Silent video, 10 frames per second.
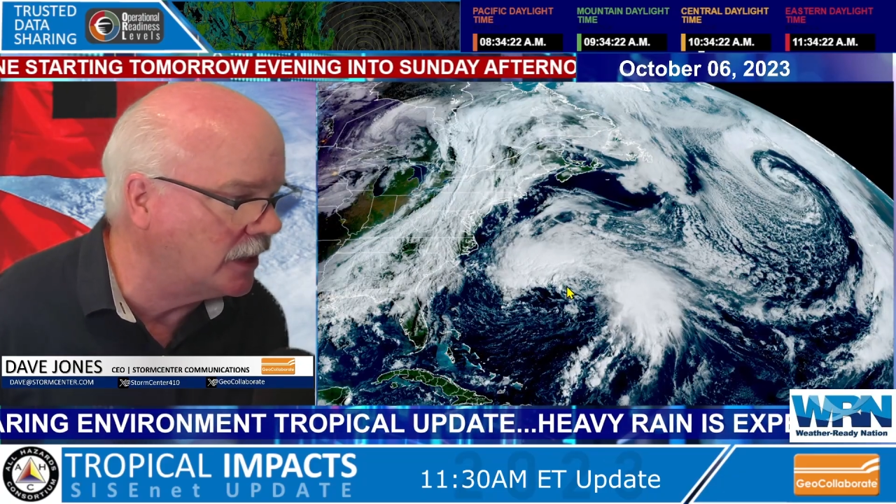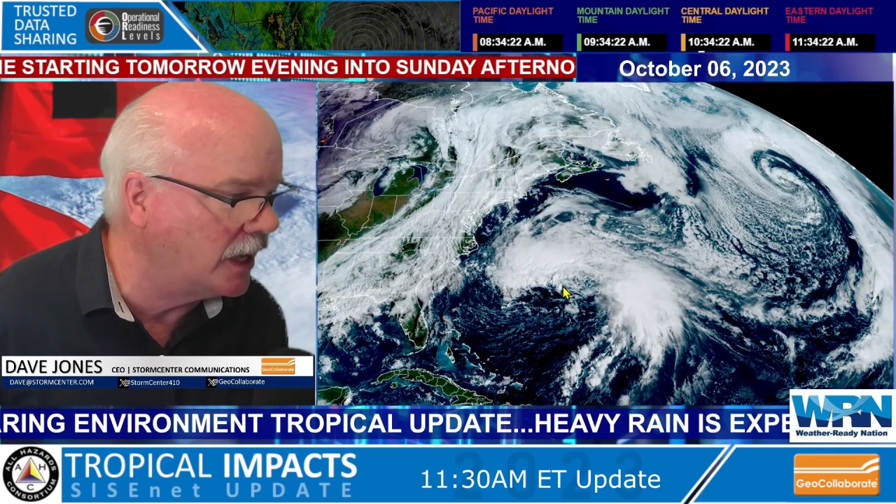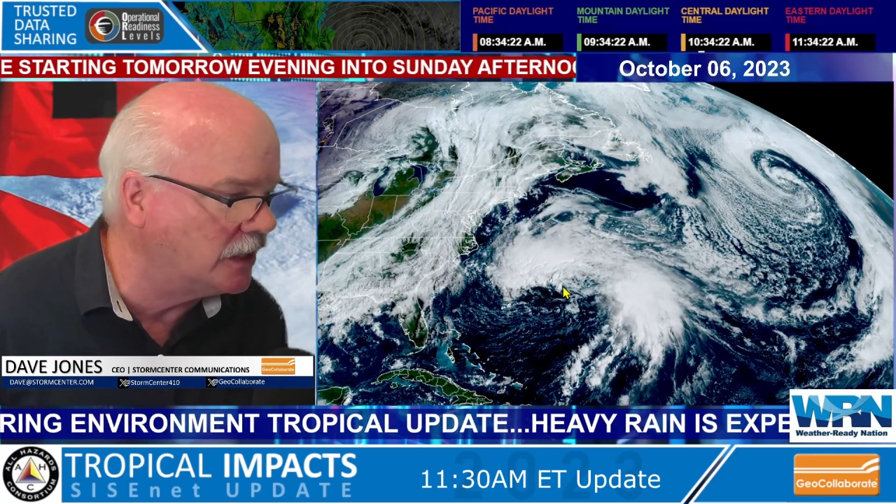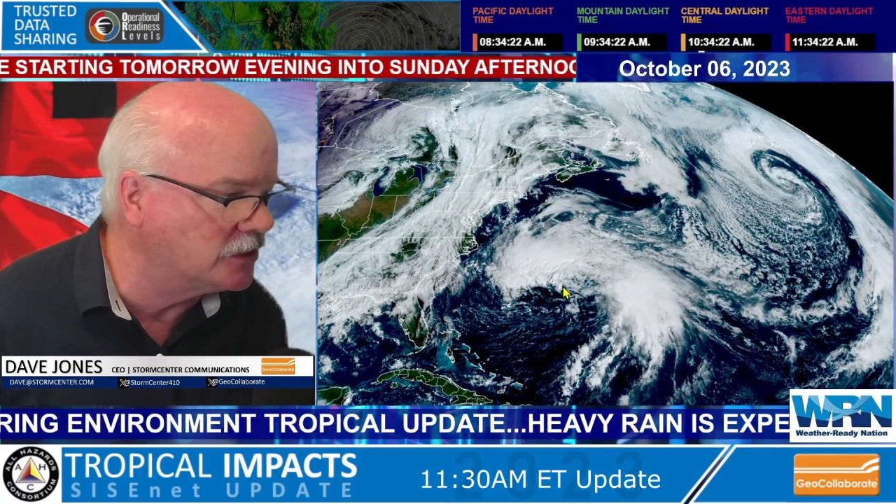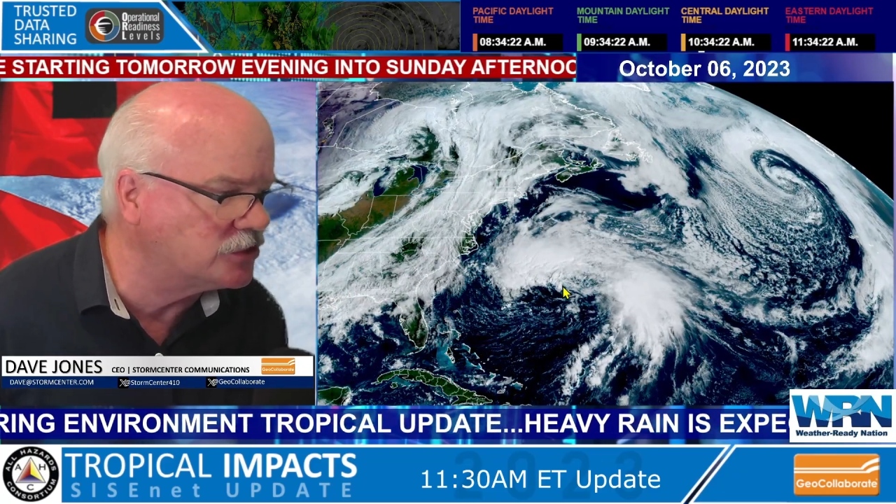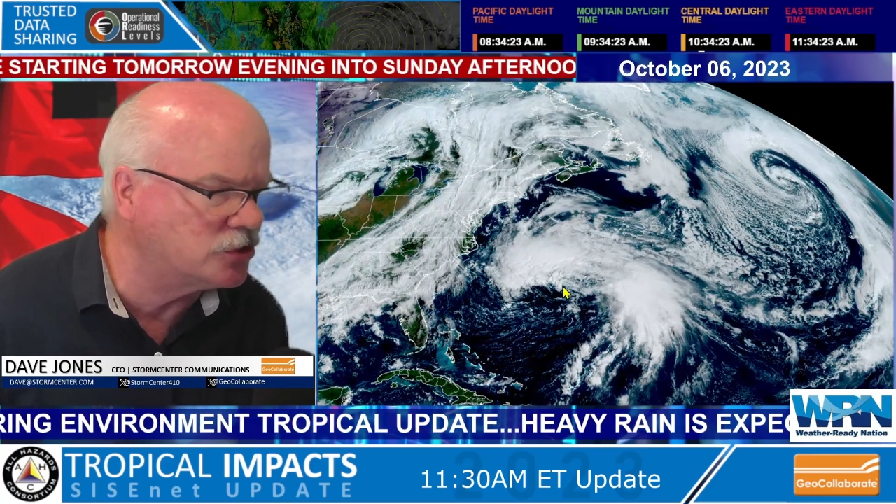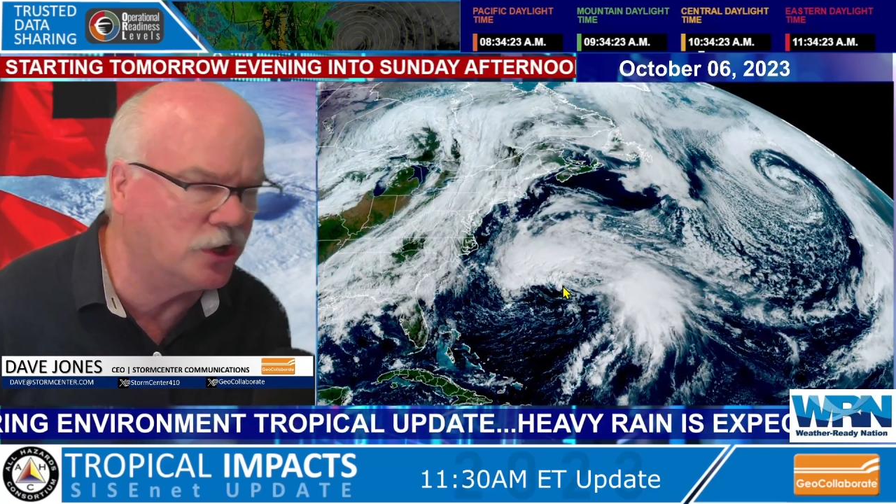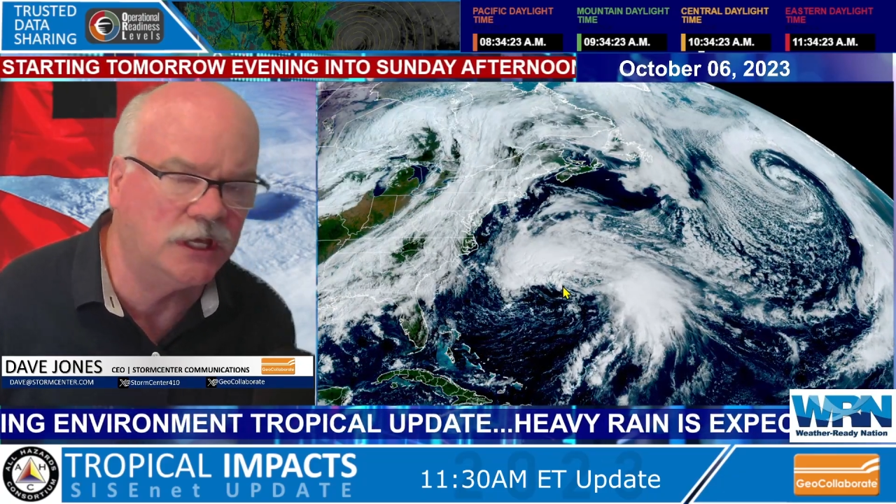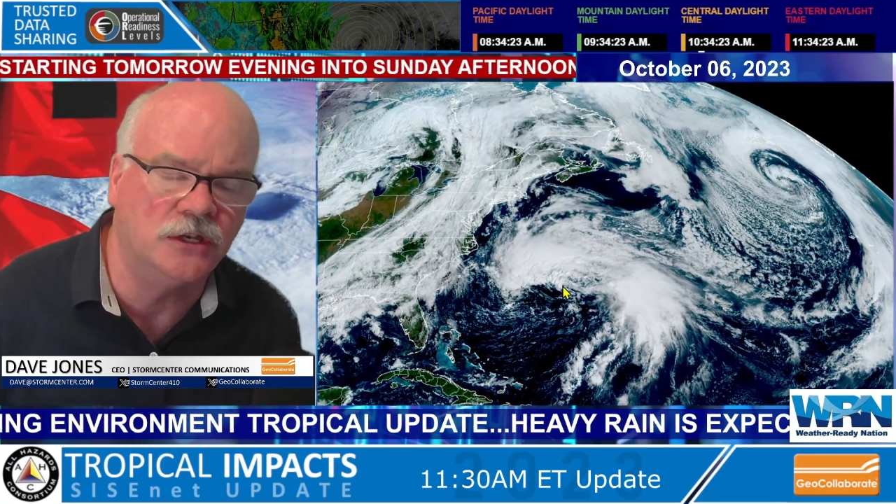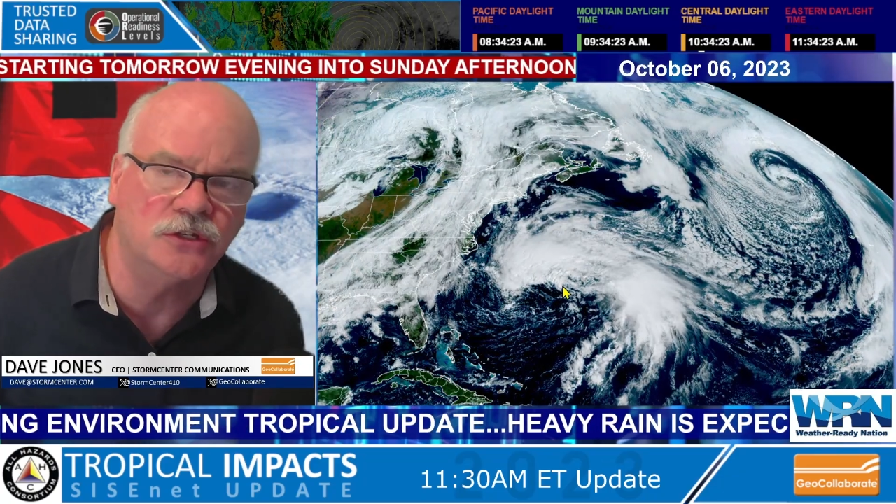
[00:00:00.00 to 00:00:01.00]
And it's
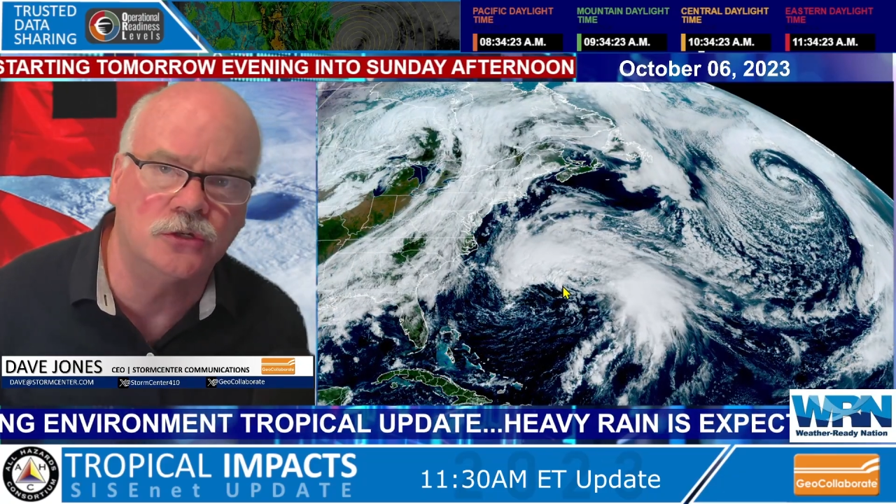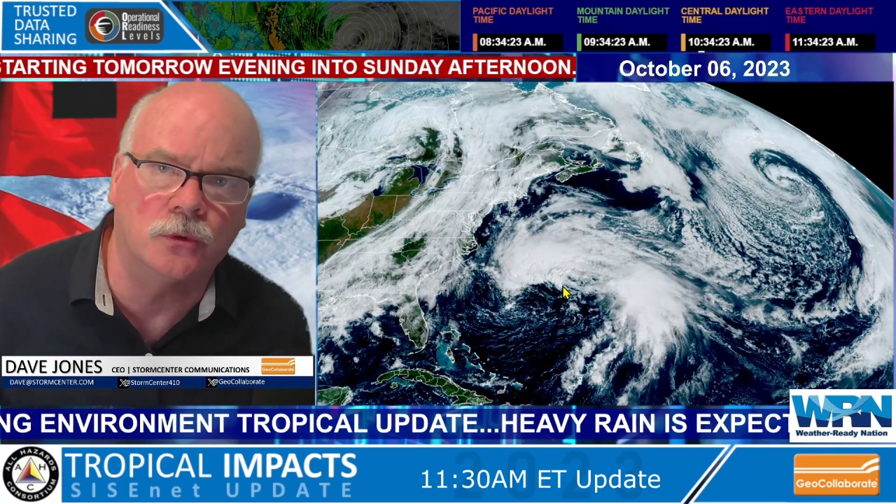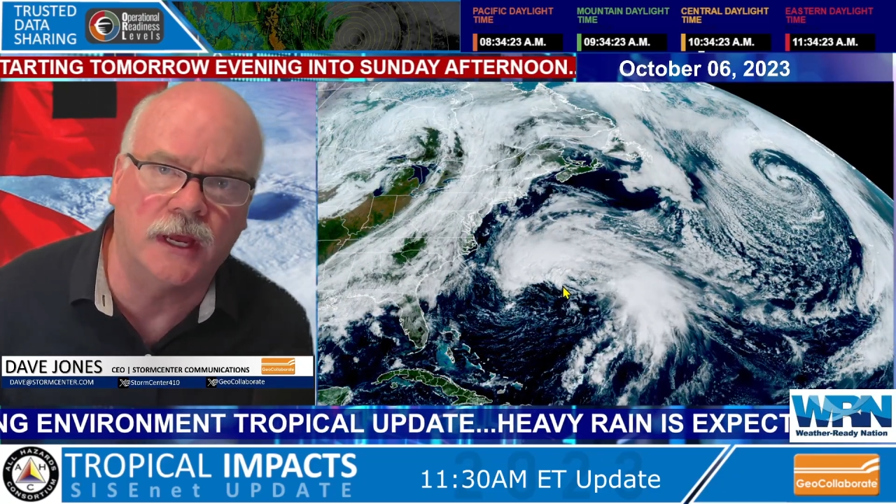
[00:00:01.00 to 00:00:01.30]
turning into